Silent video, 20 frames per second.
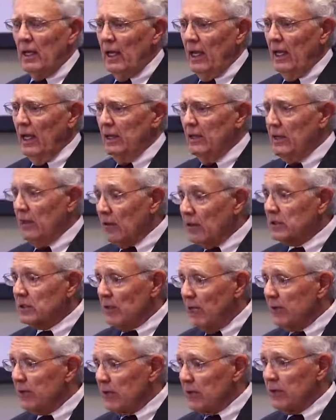and it looks
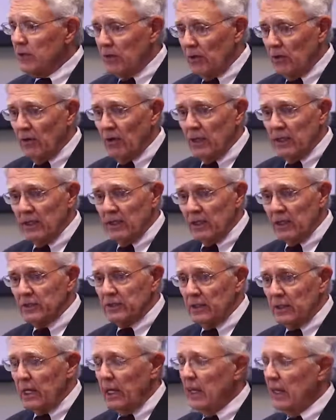like they're curing
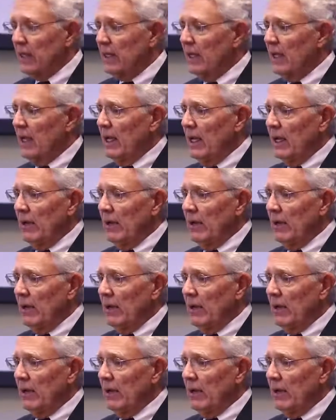this and that.